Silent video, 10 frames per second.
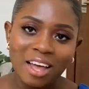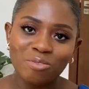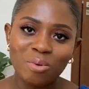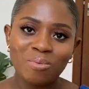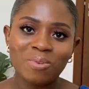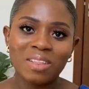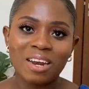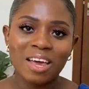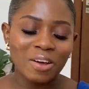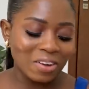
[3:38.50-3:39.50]
Swimsuit that
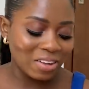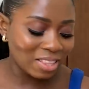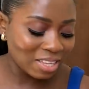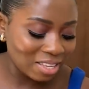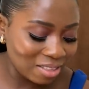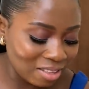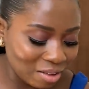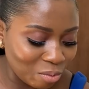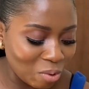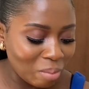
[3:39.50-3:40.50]
I got is a
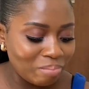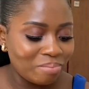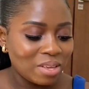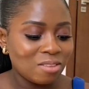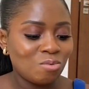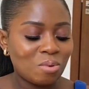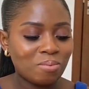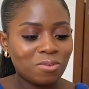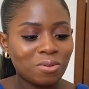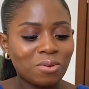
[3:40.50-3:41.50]
one-piece
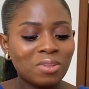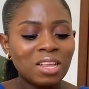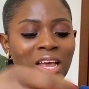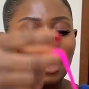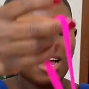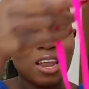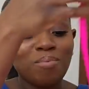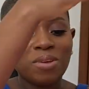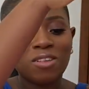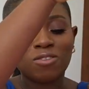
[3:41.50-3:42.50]
swimsuit, and I
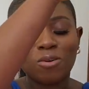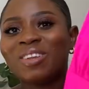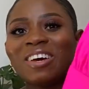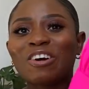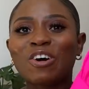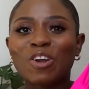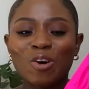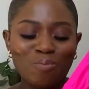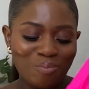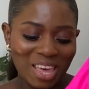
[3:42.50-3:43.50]
picked this up in the
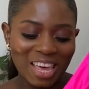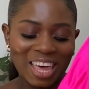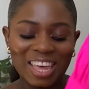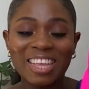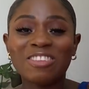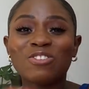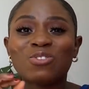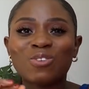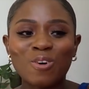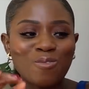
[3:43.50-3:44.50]
color pink.
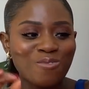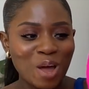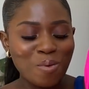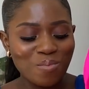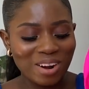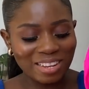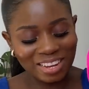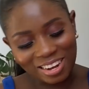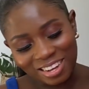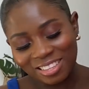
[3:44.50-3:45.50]
It's so vibrant,
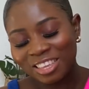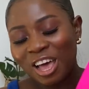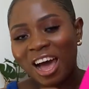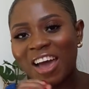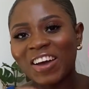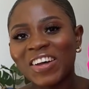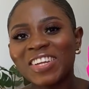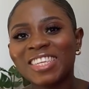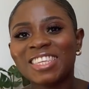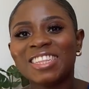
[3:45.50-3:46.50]
guys. I got
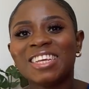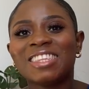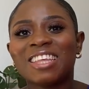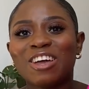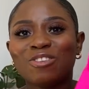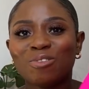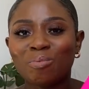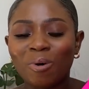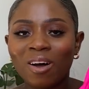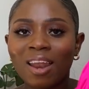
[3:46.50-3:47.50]
this in a size
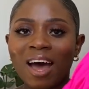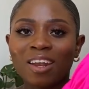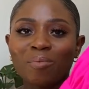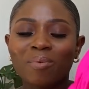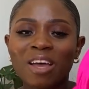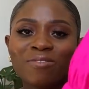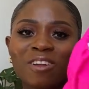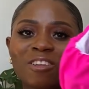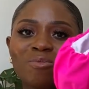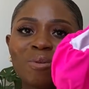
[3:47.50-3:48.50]
small, and the price for
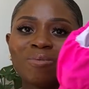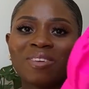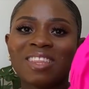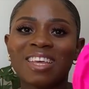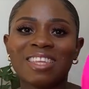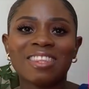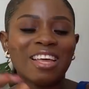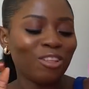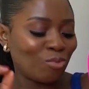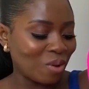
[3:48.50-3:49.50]
this swimsuit is
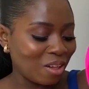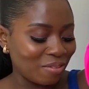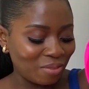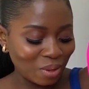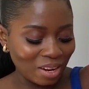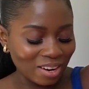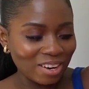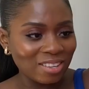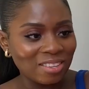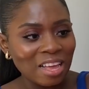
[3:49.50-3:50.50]

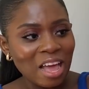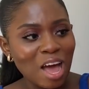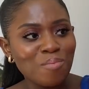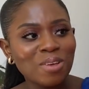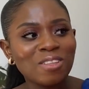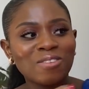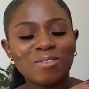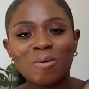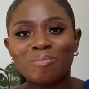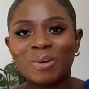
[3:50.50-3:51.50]
$12. I picked this
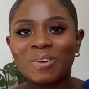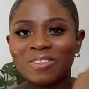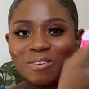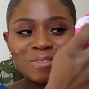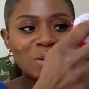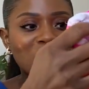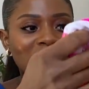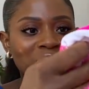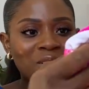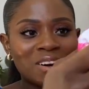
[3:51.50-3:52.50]
up because of the
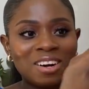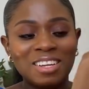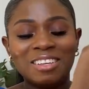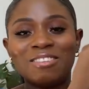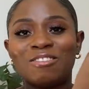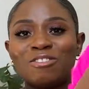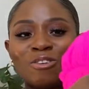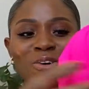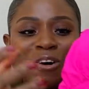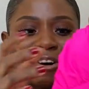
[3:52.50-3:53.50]
color. It's
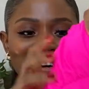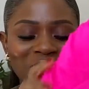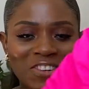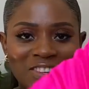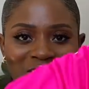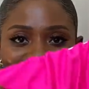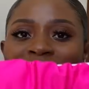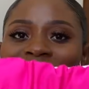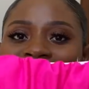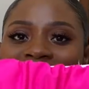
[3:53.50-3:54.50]
so gorgeous.
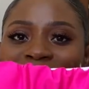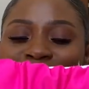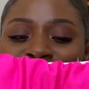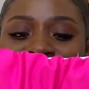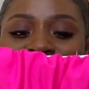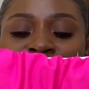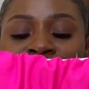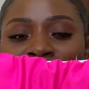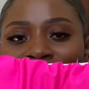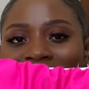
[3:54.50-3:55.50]
Front details of this
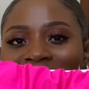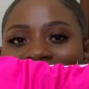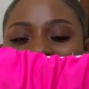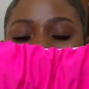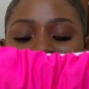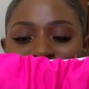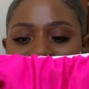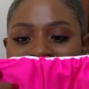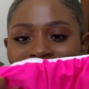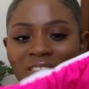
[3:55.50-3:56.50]
swimsuit is
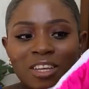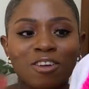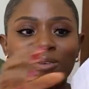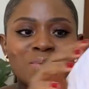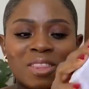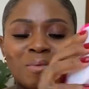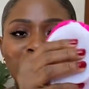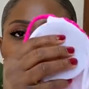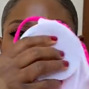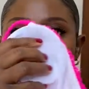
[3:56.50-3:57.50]
gorgeous. It comes with the
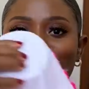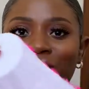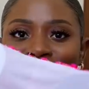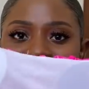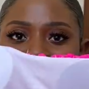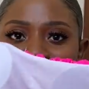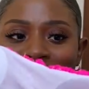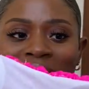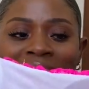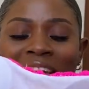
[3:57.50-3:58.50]
padding
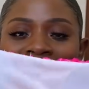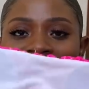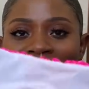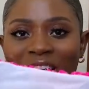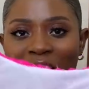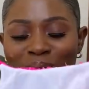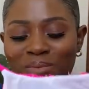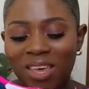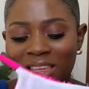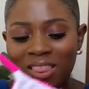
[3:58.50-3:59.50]
also. I
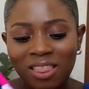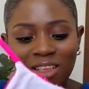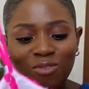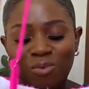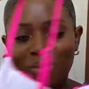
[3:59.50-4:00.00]
mean, this